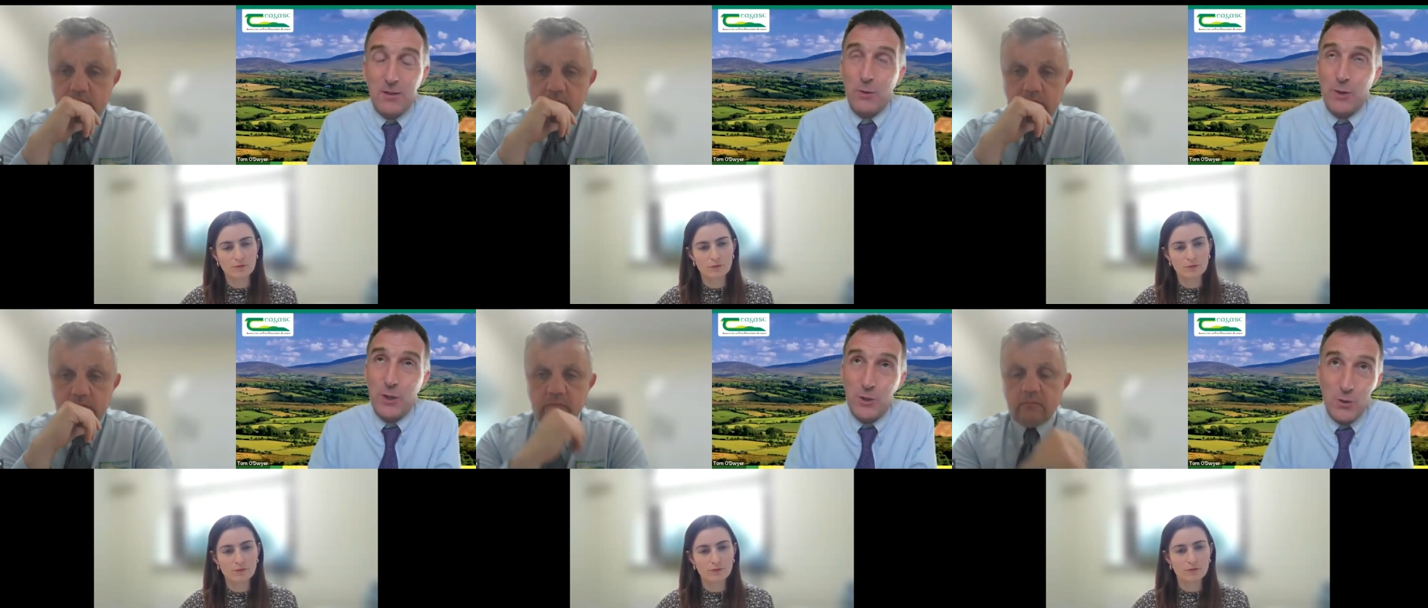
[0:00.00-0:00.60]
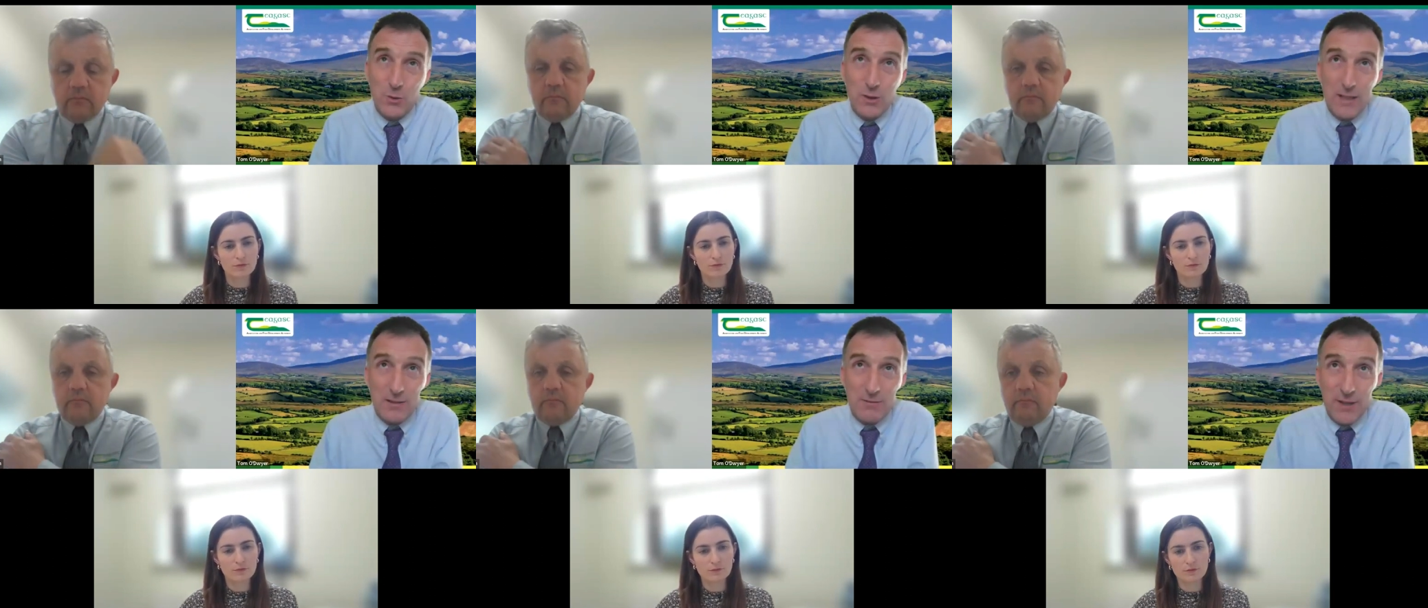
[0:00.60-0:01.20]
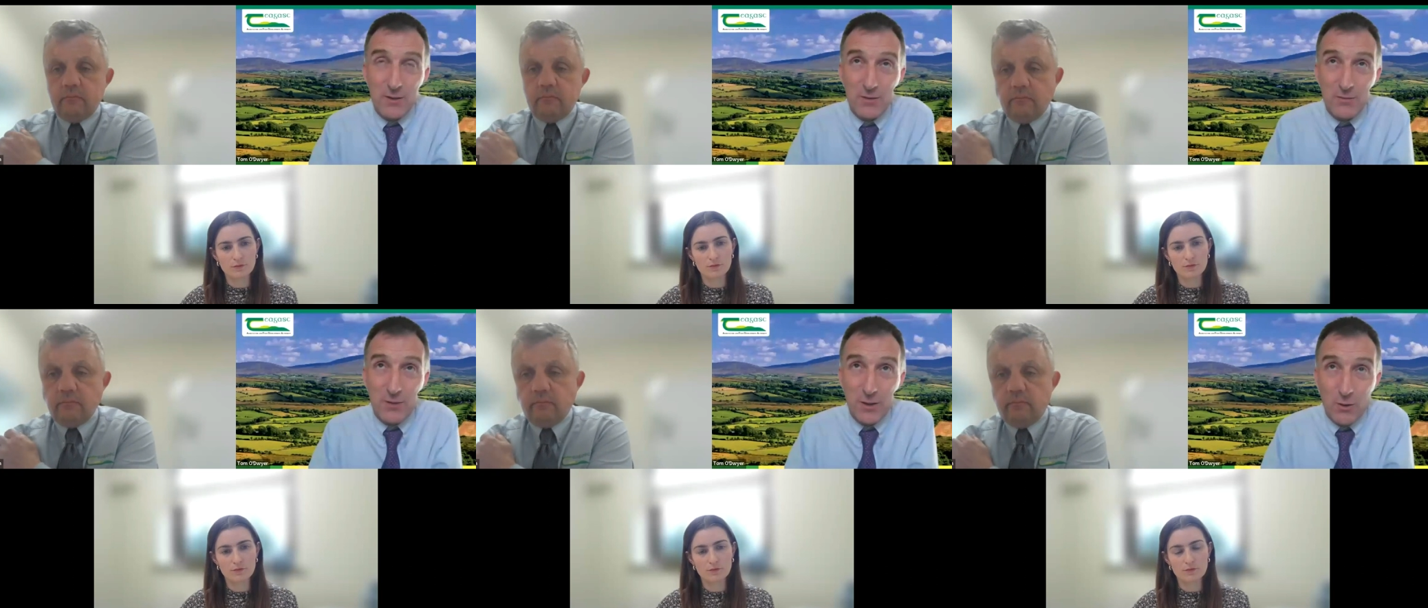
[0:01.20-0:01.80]
Speaker 1: to ensure that the figures
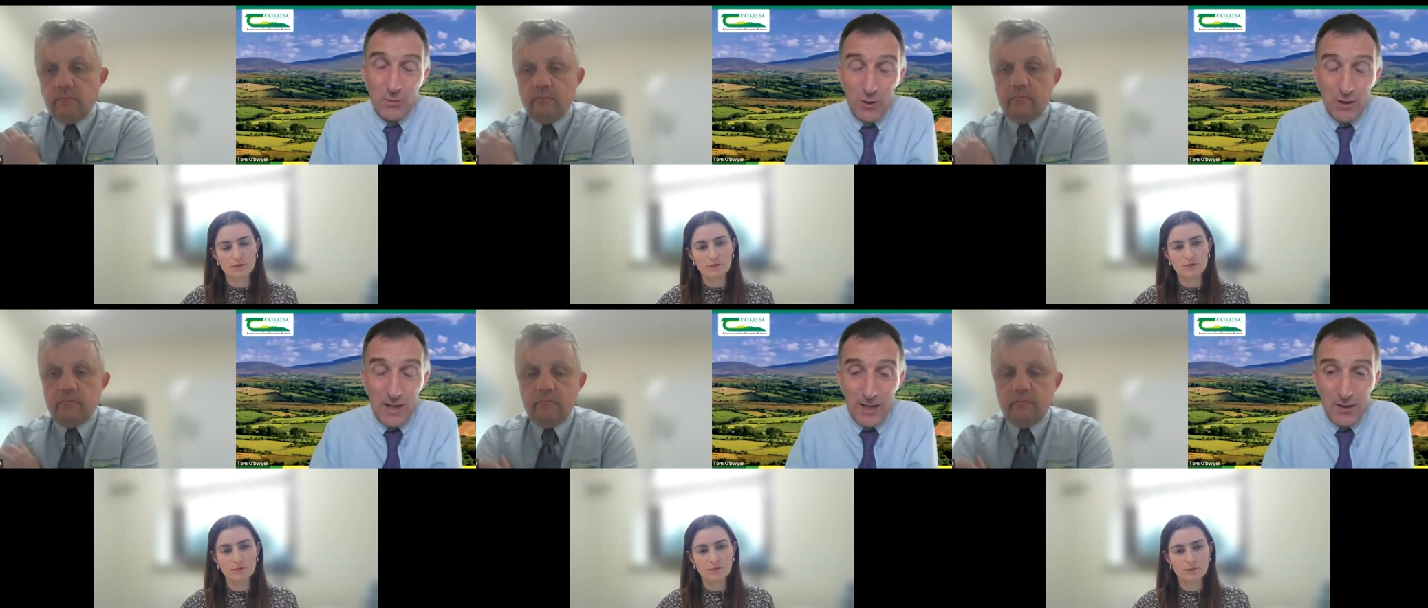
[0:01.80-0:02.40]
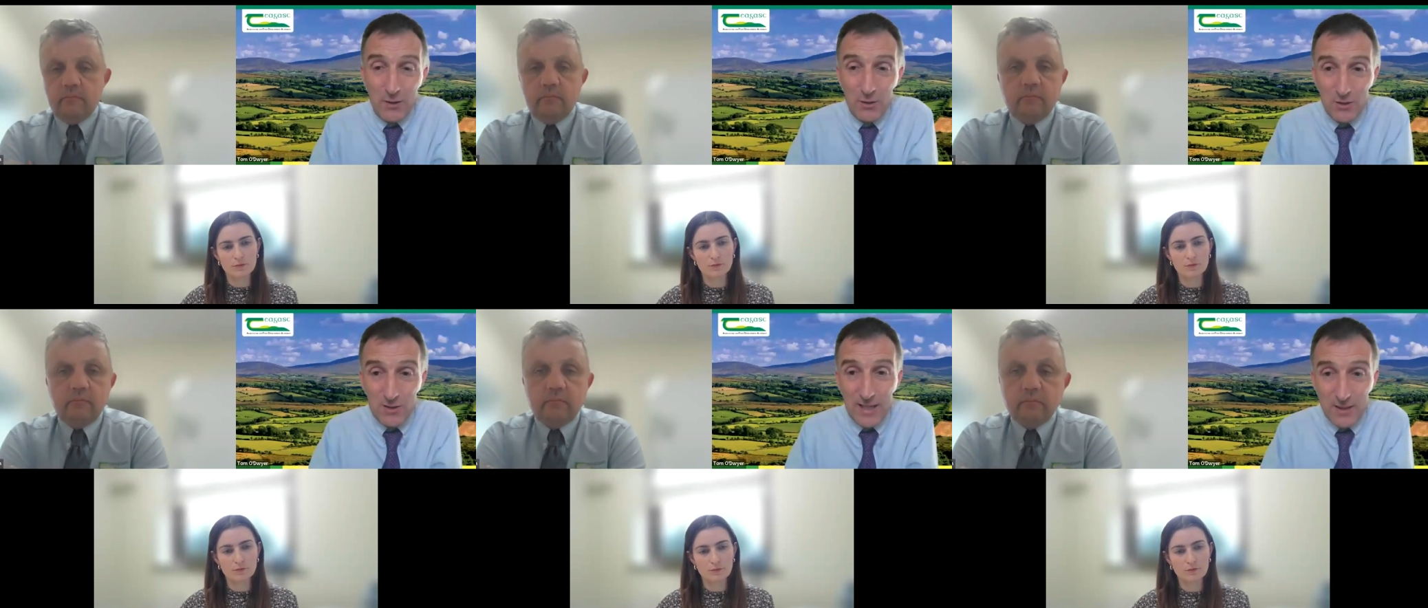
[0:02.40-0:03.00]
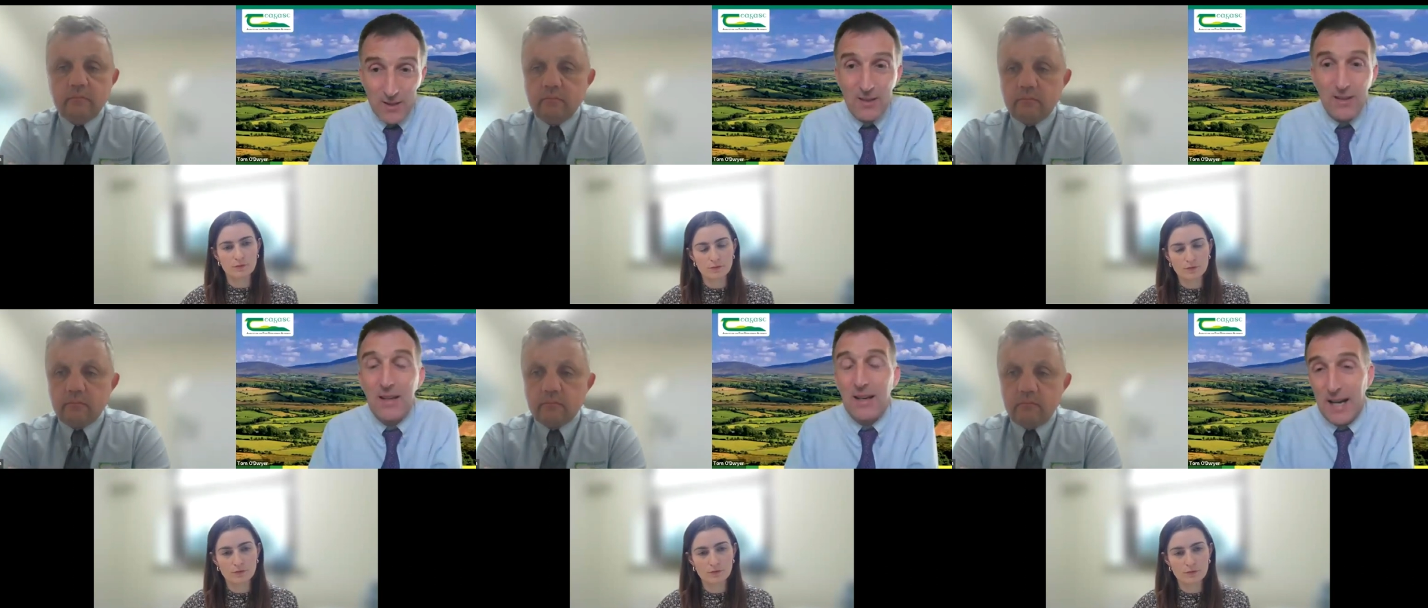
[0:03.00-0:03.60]
for the overall agricultural sector
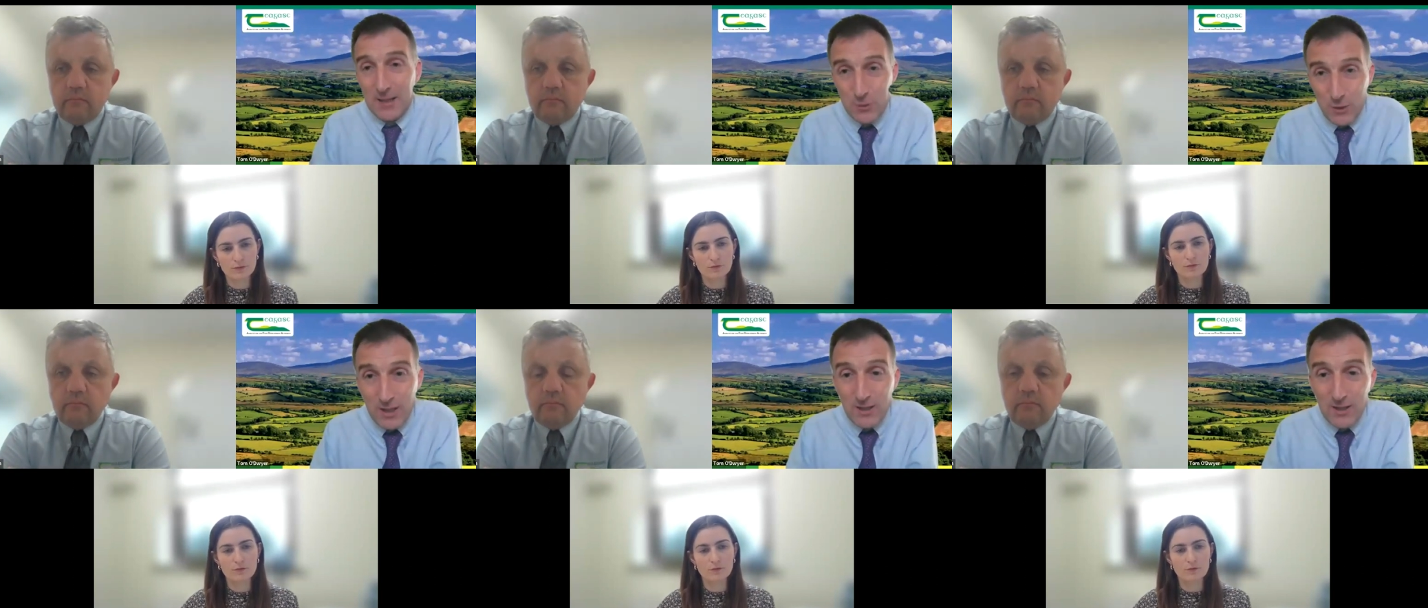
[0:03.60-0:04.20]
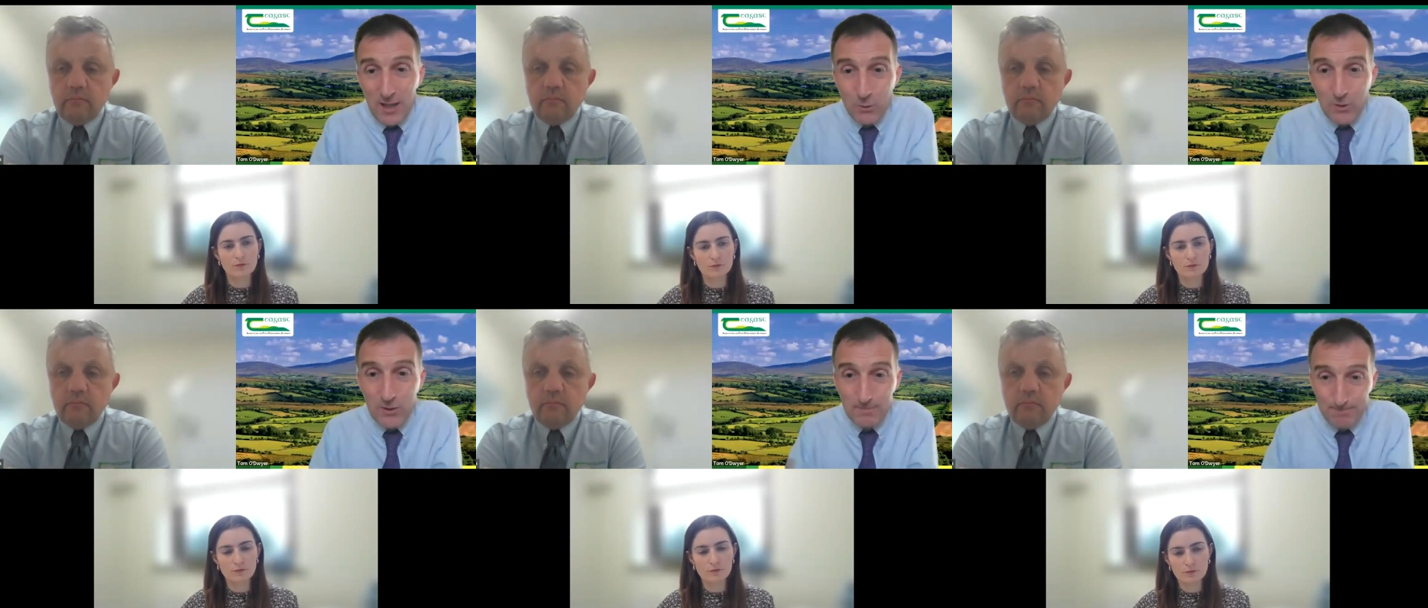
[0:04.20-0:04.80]
uh, trend downwards.